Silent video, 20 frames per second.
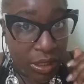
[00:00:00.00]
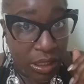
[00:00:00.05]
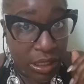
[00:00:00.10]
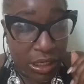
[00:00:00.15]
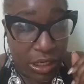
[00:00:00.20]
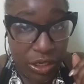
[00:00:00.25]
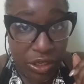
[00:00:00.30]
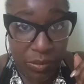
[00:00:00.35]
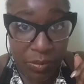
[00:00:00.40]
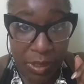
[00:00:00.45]

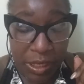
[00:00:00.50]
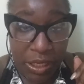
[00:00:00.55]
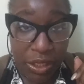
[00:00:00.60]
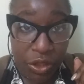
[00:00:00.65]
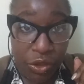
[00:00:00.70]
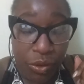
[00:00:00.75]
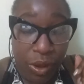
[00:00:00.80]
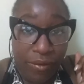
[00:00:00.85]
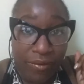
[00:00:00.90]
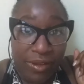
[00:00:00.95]
Excuse me.
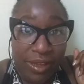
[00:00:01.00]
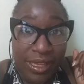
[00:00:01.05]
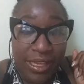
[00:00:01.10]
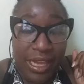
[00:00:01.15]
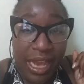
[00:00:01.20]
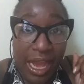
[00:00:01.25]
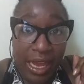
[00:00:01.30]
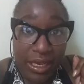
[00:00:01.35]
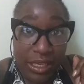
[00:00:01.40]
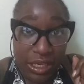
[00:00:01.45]
You have
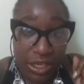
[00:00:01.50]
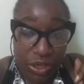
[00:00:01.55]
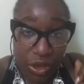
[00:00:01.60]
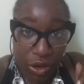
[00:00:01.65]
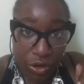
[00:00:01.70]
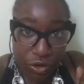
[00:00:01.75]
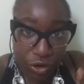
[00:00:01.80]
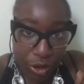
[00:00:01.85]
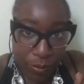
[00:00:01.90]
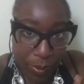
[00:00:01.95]
got to
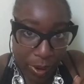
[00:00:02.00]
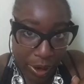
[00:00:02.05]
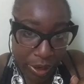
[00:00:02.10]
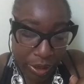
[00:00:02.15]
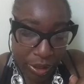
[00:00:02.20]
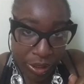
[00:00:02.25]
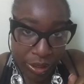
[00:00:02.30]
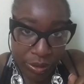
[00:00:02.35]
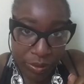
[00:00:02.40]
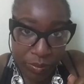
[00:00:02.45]
talk to your
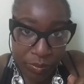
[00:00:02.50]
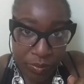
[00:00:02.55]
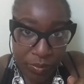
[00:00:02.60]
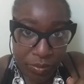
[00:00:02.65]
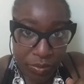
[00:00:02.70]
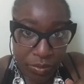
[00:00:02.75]
partner